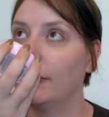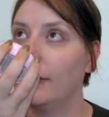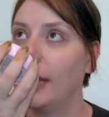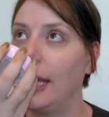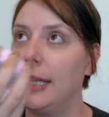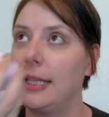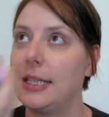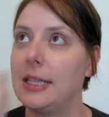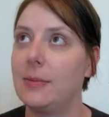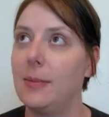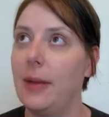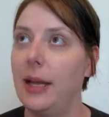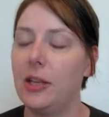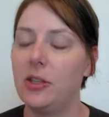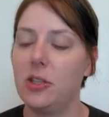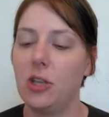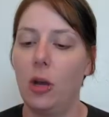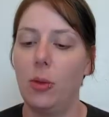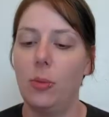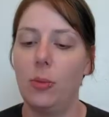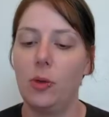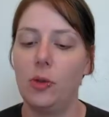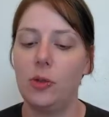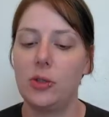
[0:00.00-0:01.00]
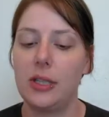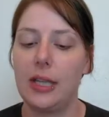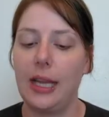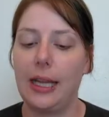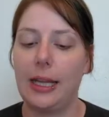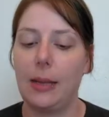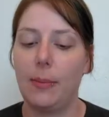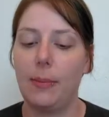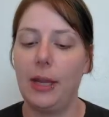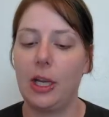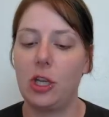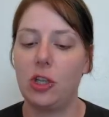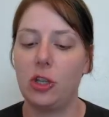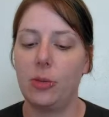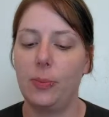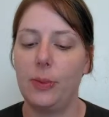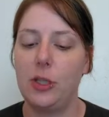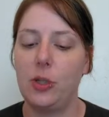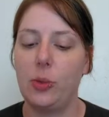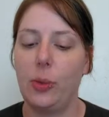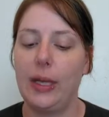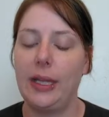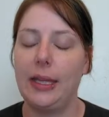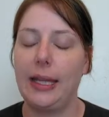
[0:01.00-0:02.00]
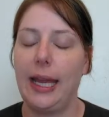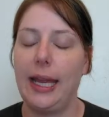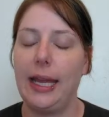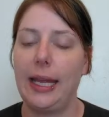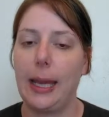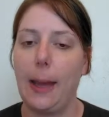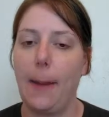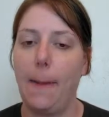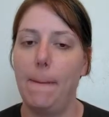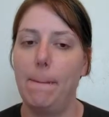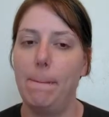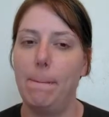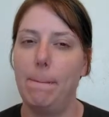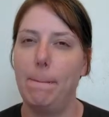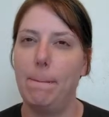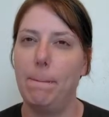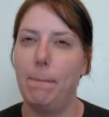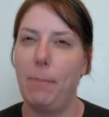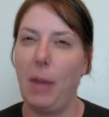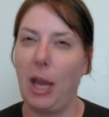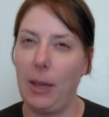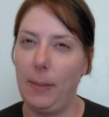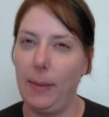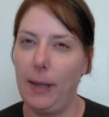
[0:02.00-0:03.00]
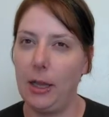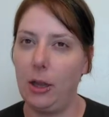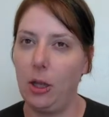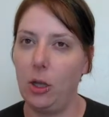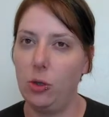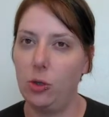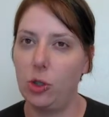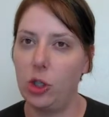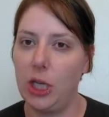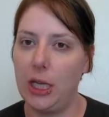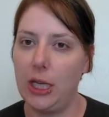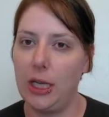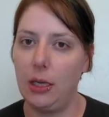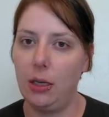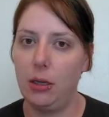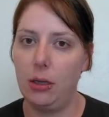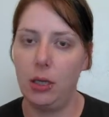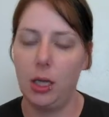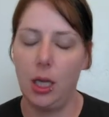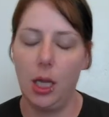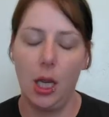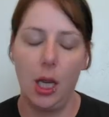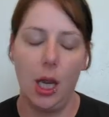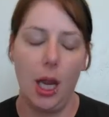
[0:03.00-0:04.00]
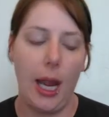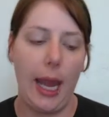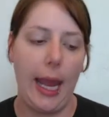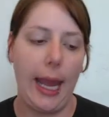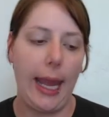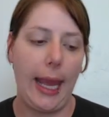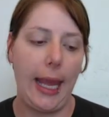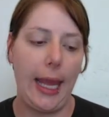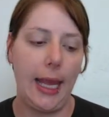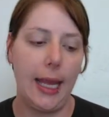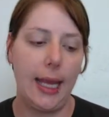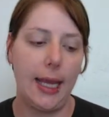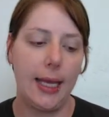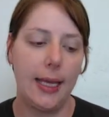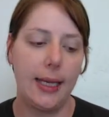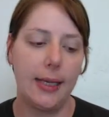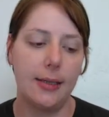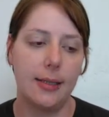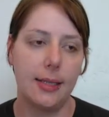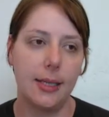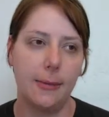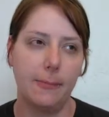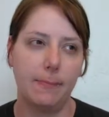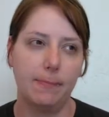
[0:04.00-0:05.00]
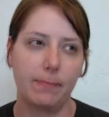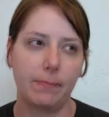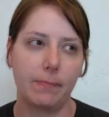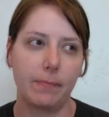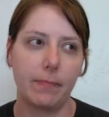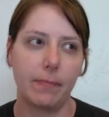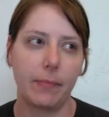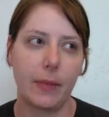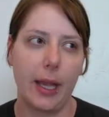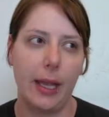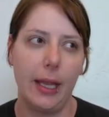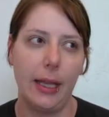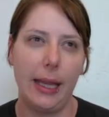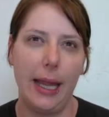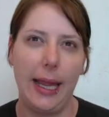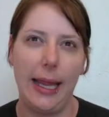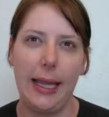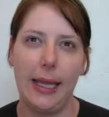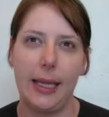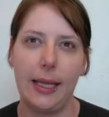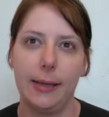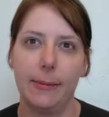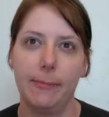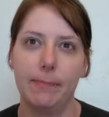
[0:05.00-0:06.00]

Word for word: It smells almost like a mixture between, like, baby lotion and, like,